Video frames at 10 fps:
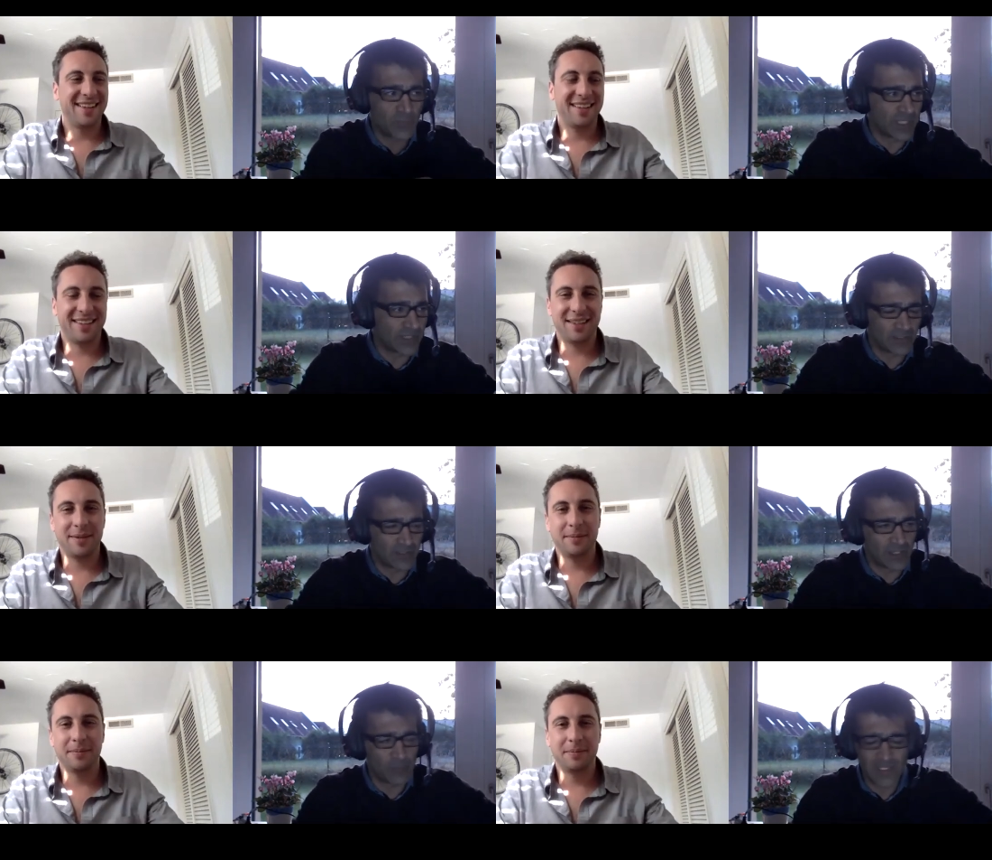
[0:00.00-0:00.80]
Speaker 1: I know
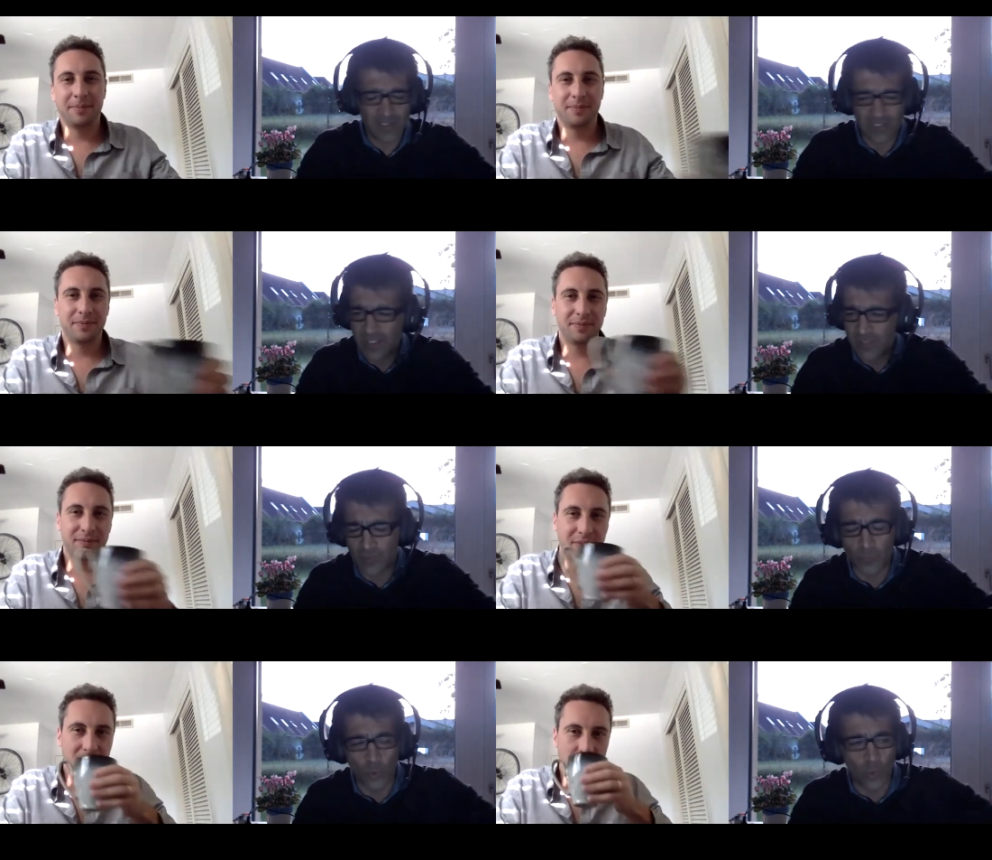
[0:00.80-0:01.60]
I met a guy from
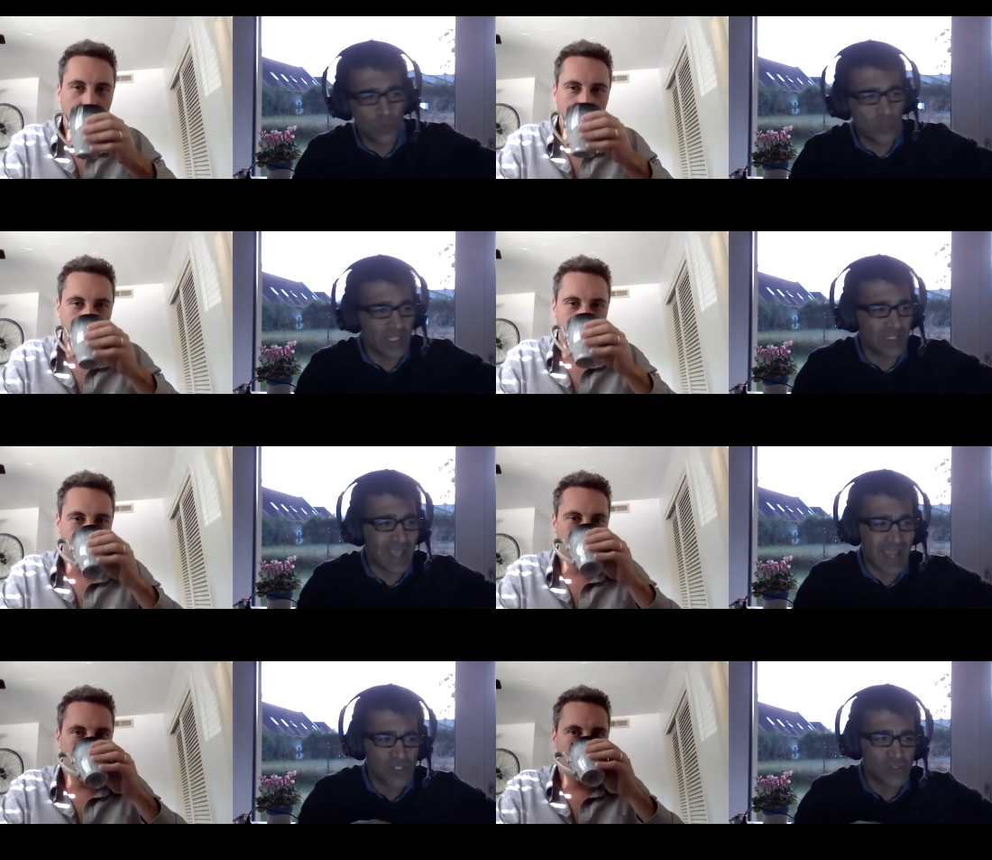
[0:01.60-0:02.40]
Norway. He
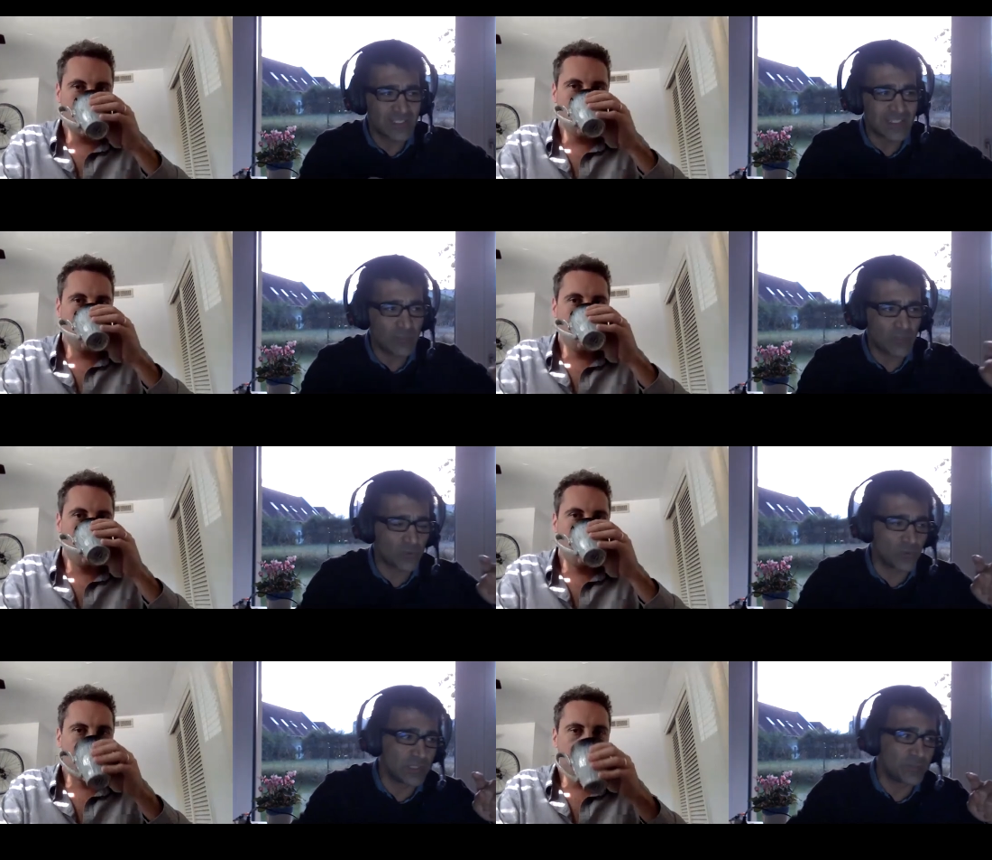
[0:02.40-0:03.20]
actually came through a
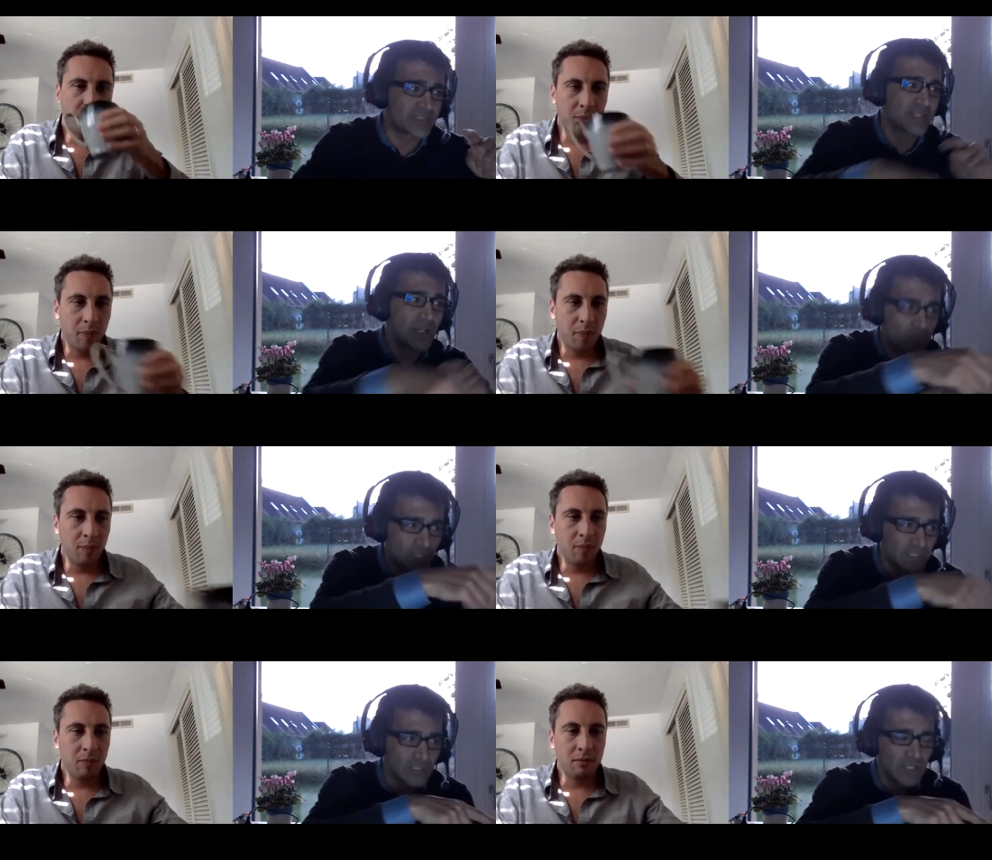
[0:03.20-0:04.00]

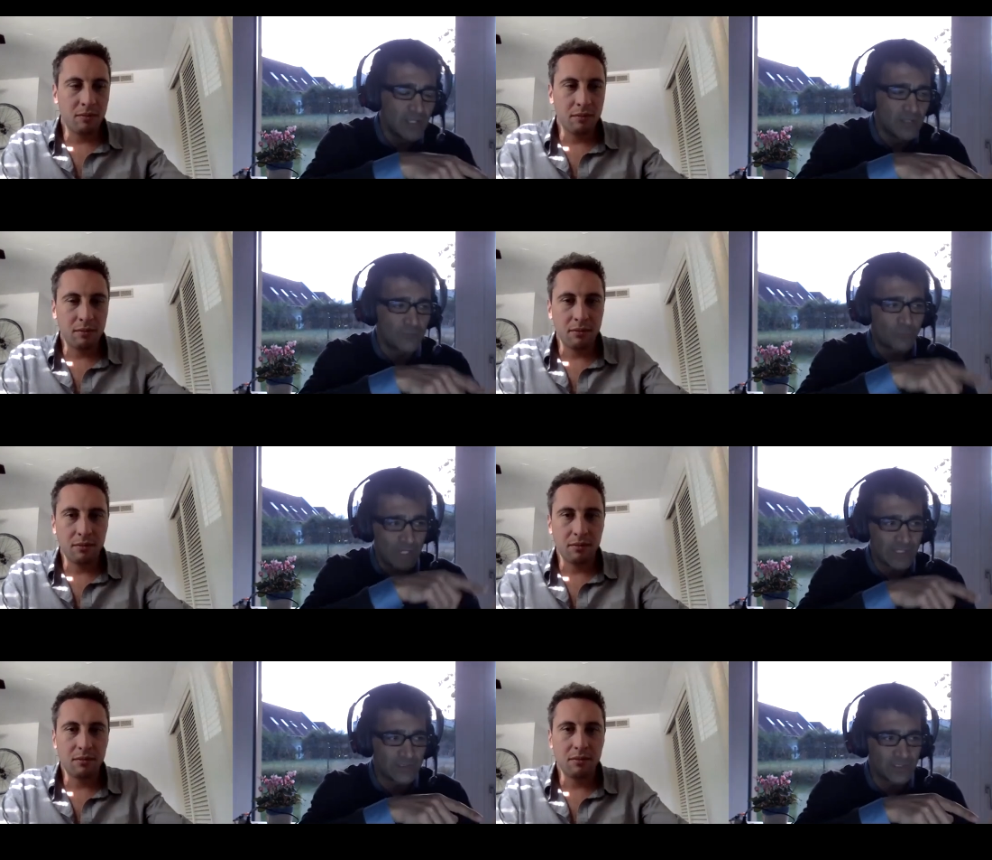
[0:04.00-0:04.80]
libertarian
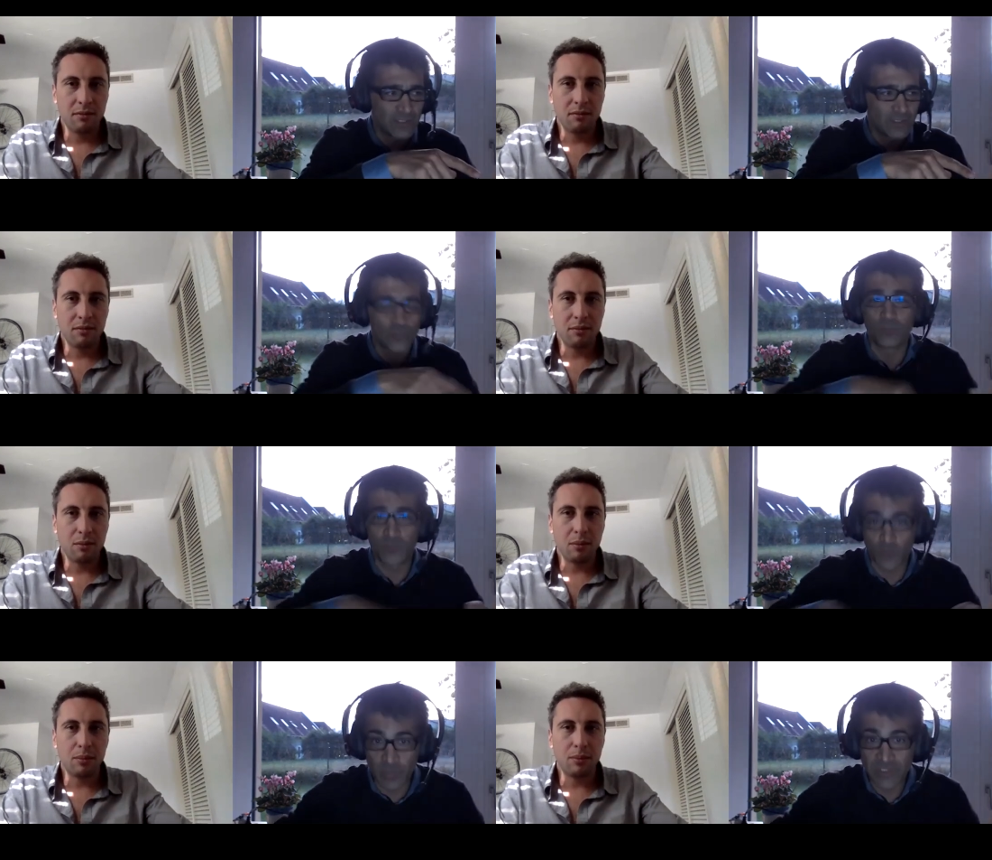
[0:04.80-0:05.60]
friend through to
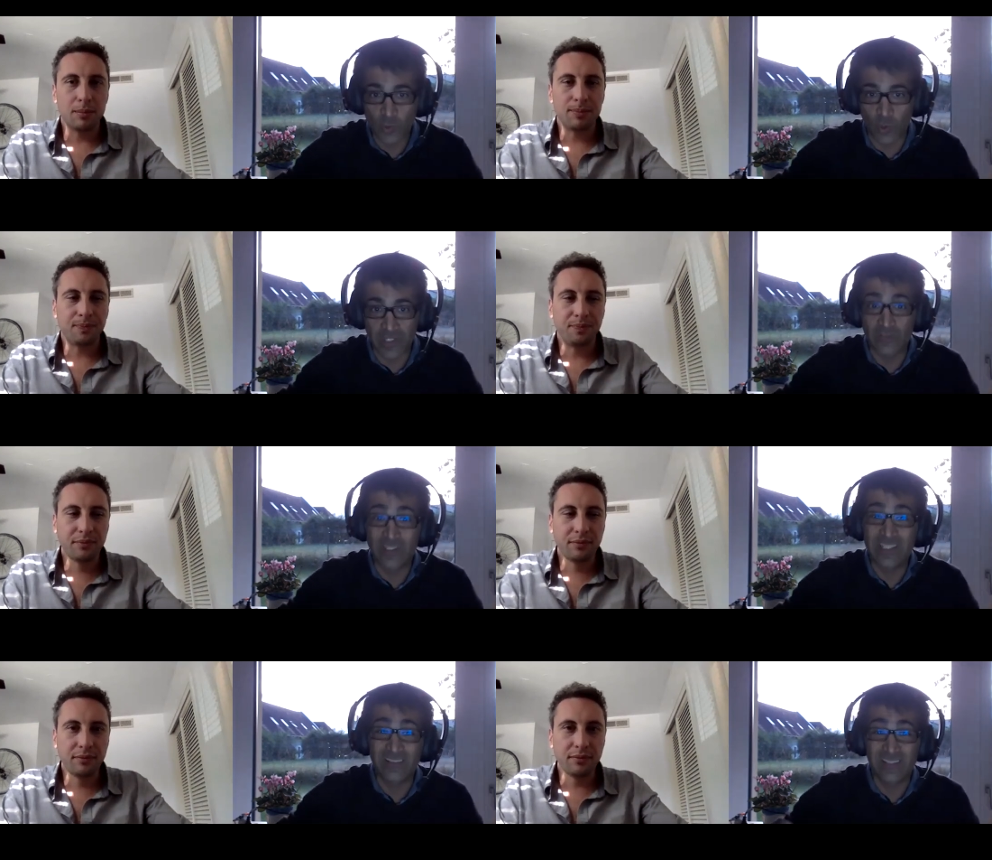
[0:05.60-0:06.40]
Bitcoin in
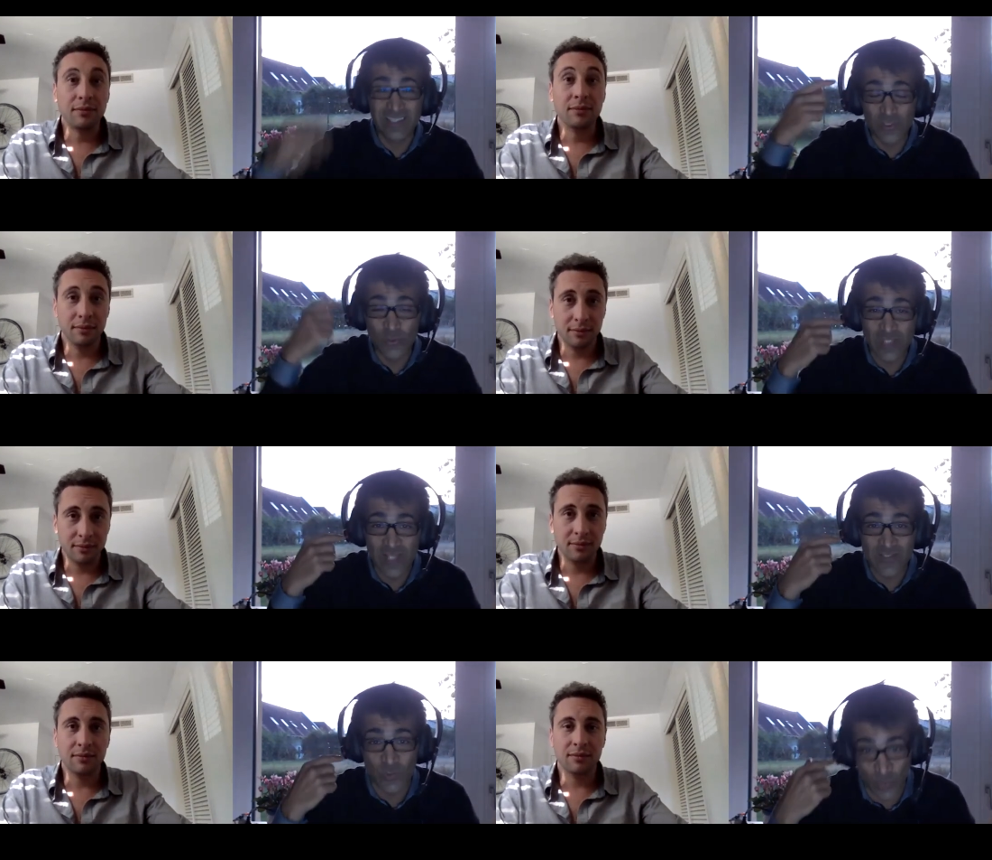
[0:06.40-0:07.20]
year in the year
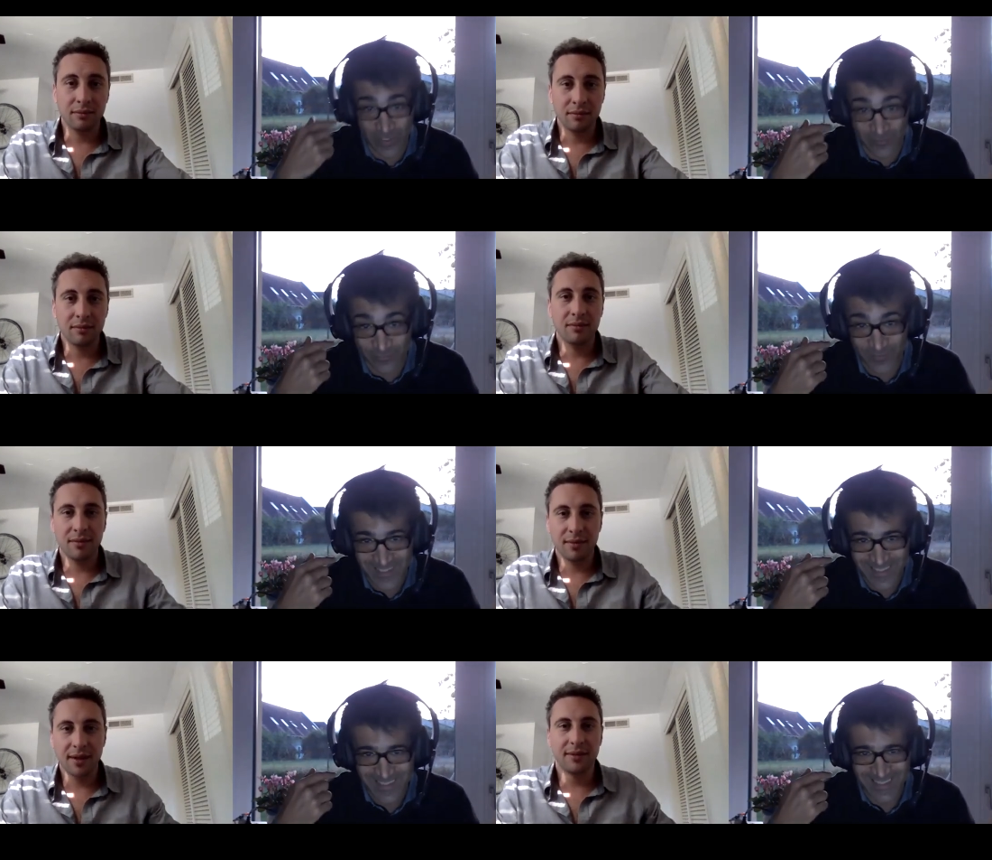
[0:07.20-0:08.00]
2012.
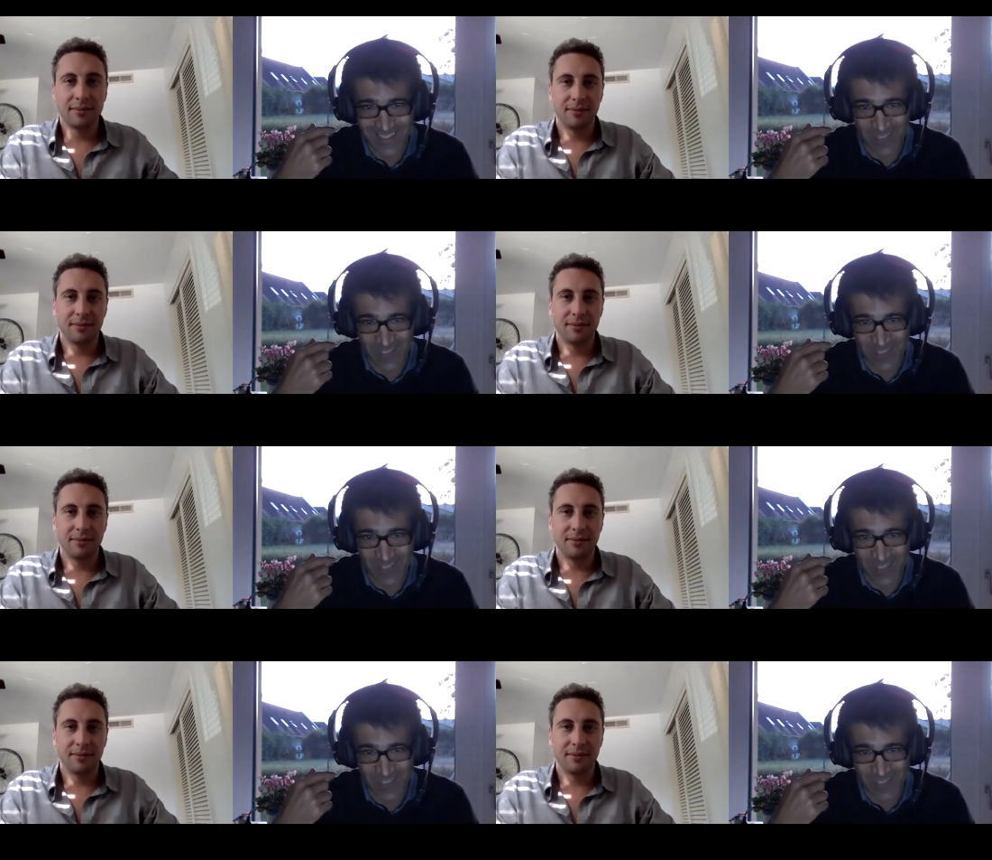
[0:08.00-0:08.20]
Got to